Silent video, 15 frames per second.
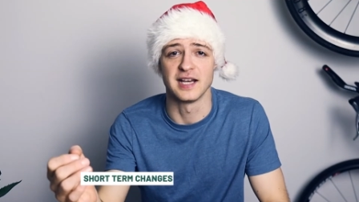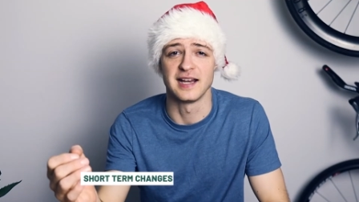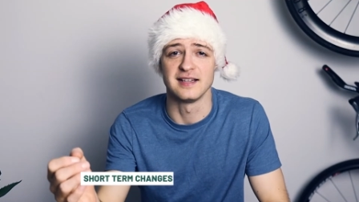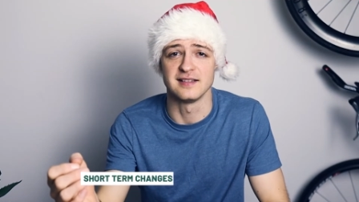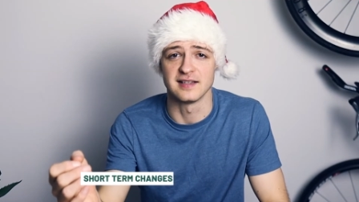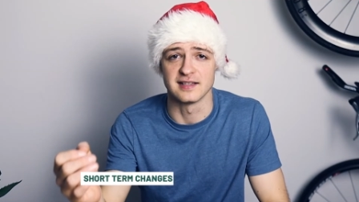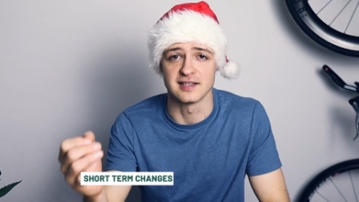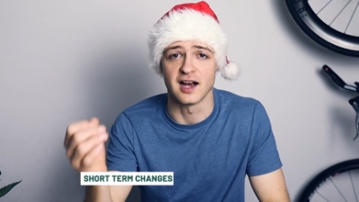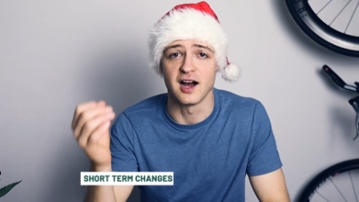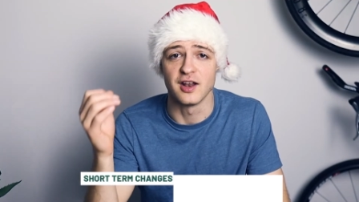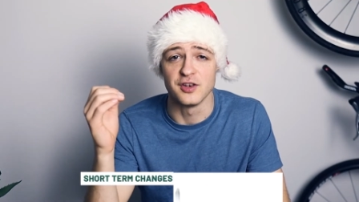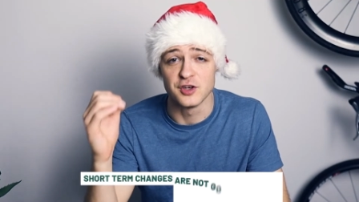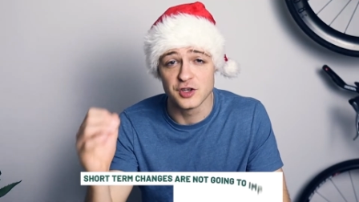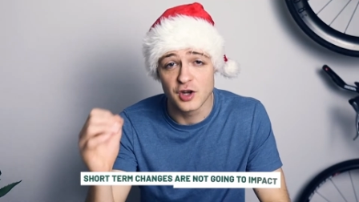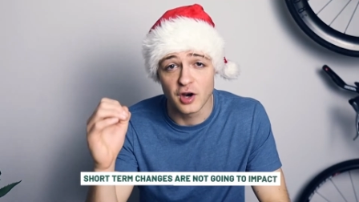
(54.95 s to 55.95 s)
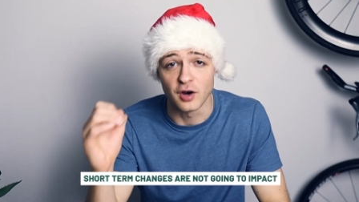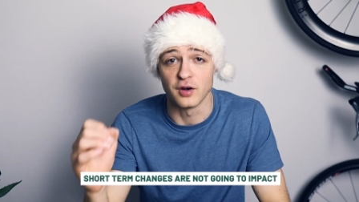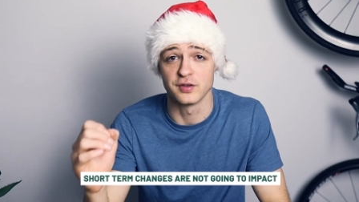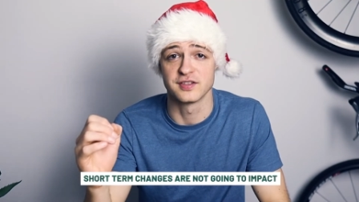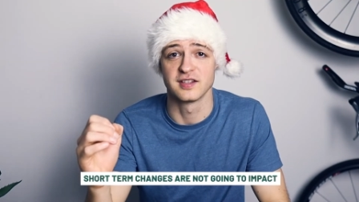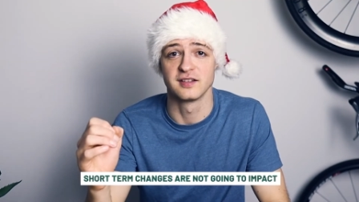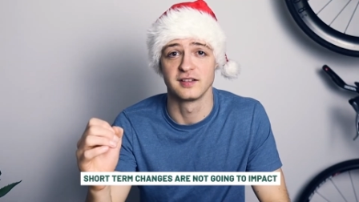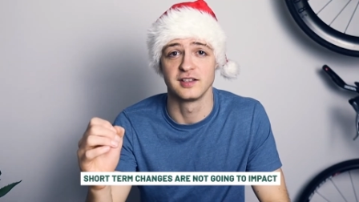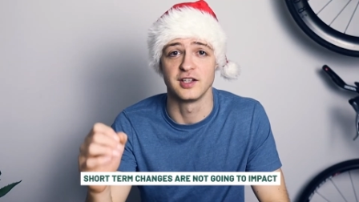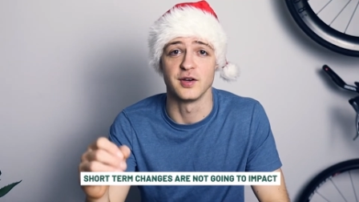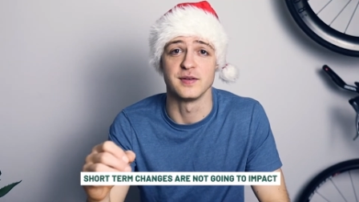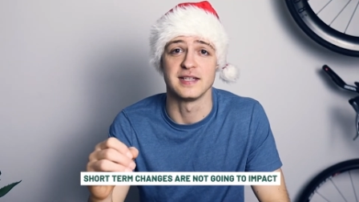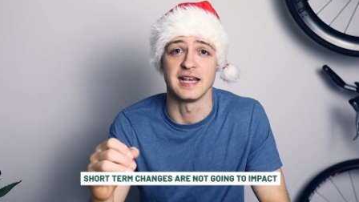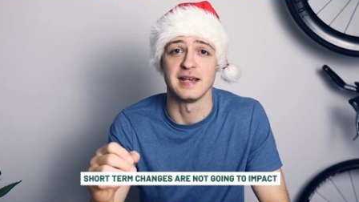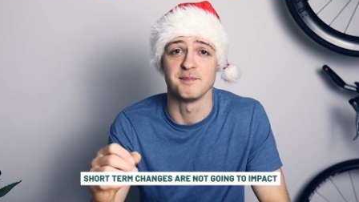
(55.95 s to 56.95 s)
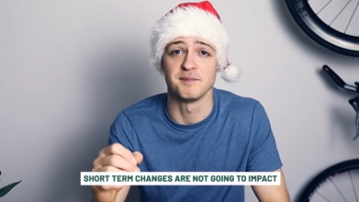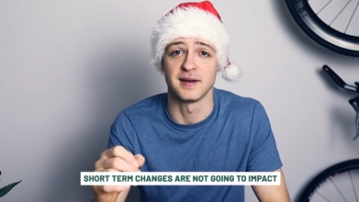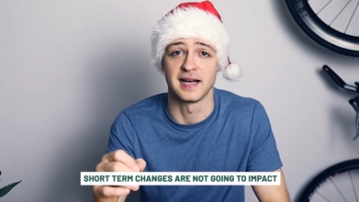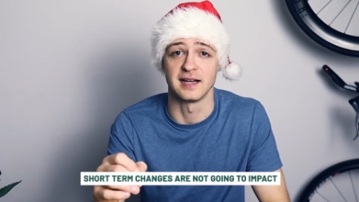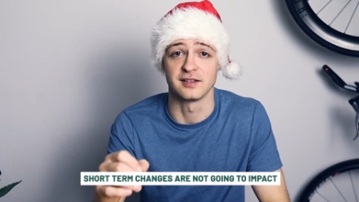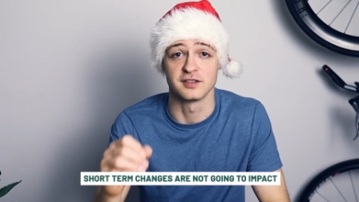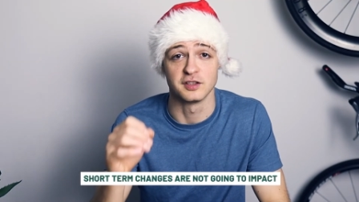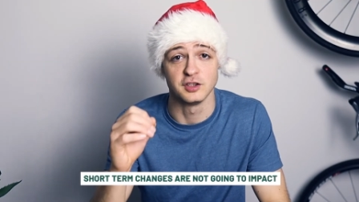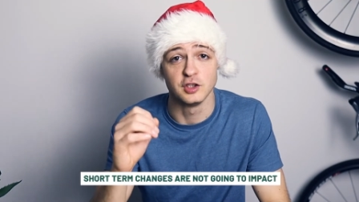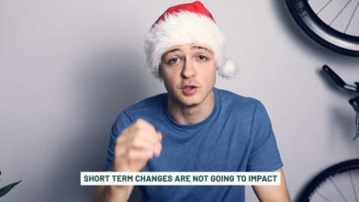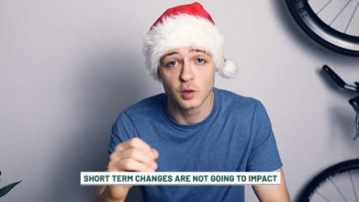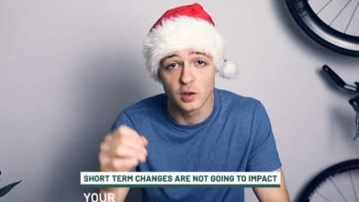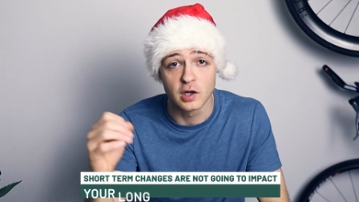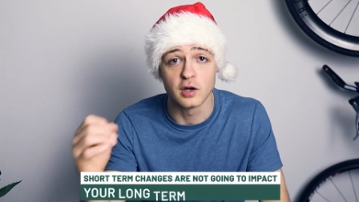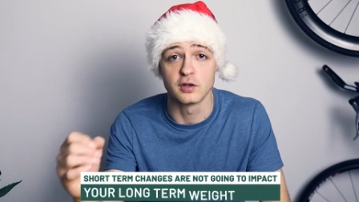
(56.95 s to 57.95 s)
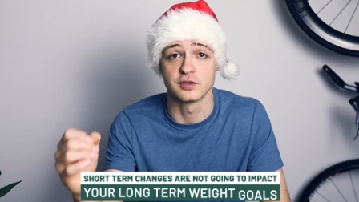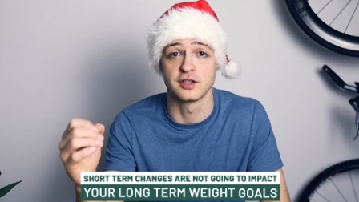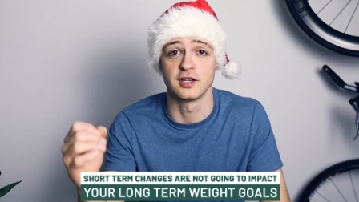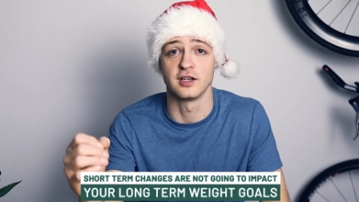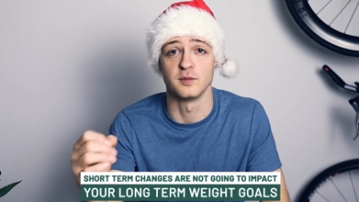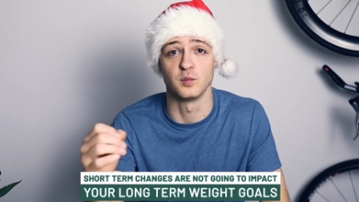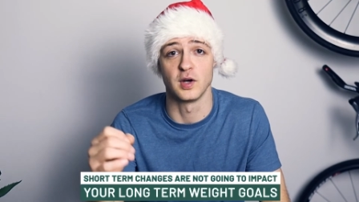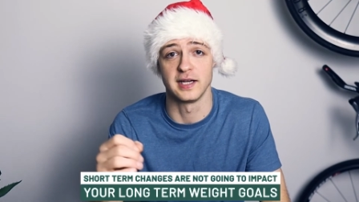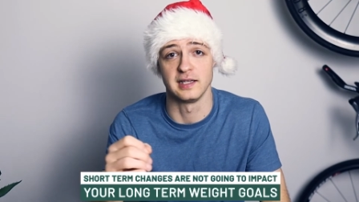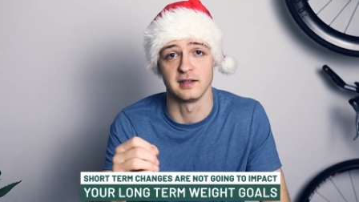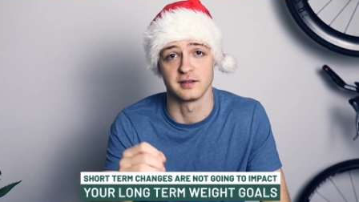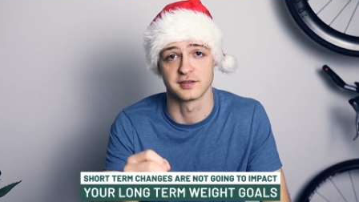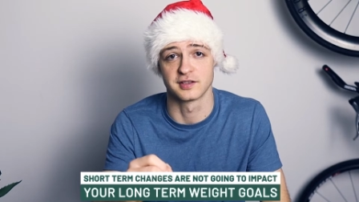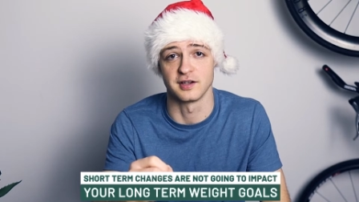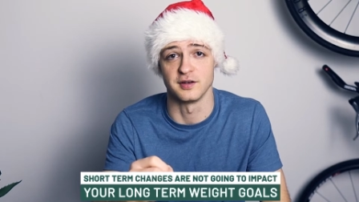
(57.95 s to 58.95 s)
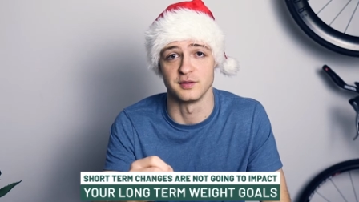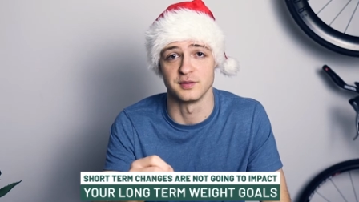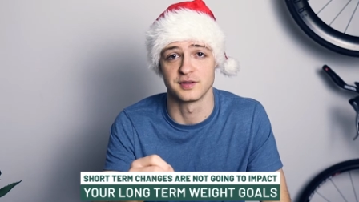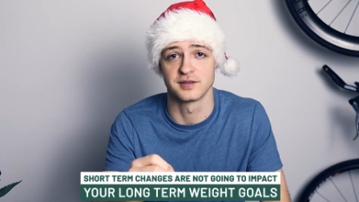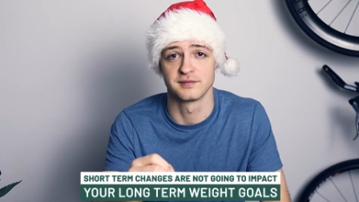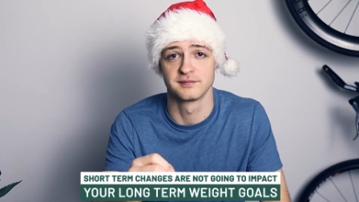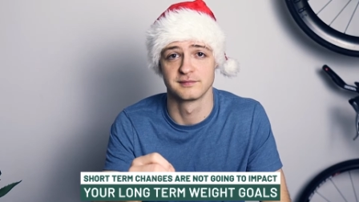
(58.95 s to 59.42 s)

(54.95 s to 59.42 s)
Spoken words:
changes are not going to impact your long-term weight loss goals.